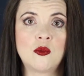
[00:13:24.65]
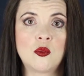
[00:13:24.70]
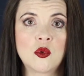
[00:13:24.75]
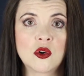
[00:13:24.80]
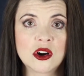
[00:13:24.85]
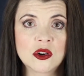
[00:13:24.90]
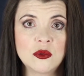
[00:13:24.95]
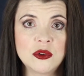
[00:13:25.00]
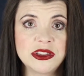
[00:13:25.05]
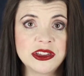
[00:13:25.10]

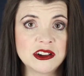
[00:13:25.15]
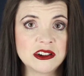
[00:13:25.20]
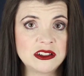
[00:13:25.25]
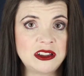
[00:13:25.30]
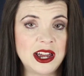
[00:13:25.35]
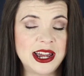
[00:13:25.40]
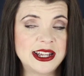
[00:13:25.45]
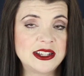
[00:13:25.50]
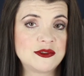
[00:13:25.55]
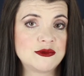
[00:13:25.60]
work with their
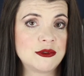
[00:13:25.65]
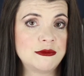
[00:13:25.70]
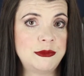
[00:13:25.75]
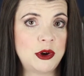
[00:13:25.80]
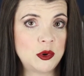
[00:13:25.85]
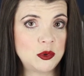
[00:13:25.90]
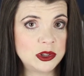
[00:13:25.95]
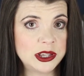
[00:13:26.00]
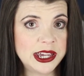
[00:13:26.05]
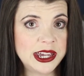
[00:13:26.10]
clients
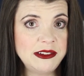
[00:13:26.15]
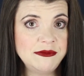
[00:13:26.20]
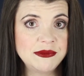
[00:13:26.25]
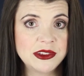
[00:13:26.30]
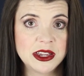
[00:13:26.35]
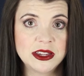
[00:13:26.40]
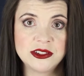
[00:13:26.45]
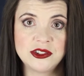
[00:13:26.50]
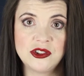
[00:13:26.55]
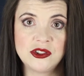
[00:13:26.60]
remotely,
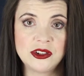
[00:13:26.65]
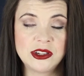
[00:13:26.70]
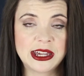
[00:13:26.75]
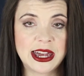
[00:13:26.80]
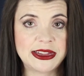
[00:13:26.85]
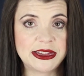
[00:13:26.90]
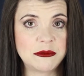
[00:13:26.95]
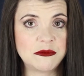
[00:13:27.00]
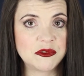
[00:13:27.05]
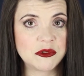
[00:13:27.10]
so you can
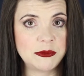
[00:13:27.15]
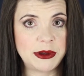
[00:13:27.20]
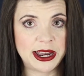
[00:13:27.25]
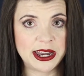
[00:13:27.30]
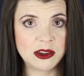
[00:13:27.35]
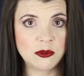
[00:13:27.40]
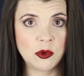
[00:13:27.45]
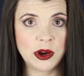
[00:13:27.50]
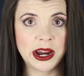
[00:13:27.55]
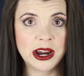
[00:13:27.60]
get them from
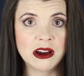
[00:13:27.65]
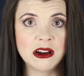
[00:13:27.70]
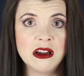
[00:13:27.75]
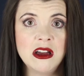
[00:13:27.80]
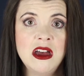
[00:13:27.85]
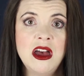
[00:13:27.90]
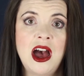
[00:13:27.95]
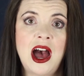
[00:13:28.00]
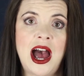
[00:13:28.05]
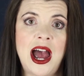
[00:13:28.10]
anywhere.
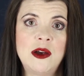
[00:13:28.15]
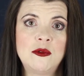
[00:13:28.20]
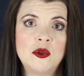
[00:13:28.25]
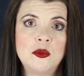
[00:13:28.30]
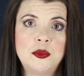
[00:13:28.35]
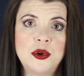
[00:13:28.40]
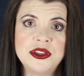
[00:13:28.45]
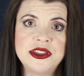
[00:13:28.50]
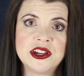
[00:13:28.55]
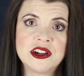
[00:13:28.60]
I will
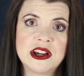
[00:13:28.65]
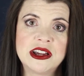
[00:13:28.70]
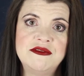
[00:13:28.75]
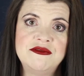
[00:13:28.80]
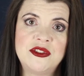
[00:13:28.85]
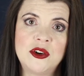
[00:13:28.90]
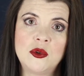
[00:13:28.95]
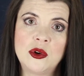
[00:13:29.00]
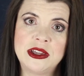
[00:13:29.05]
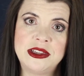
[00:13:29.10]
put their
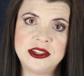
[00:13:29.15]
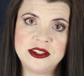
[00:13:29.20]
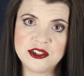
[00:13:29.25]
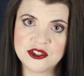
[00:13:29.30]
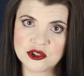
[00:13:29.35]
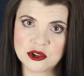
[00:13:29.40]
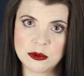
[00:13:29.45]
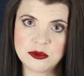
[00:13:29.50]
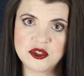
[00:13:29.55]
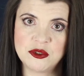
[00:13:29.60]
info in the
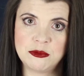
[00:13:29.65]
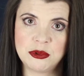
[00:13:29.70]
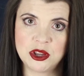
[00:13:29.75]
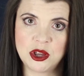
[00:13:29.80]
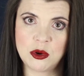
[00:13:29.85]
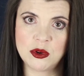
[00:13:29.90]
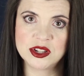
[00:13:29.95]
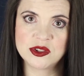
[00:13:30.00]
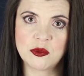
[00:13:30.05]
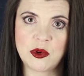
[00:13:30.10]
description
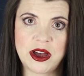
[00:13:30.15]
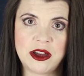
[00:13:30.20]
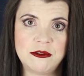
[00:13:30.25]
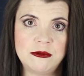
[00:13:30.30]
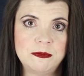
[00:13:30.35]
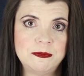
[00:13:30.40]
below as well.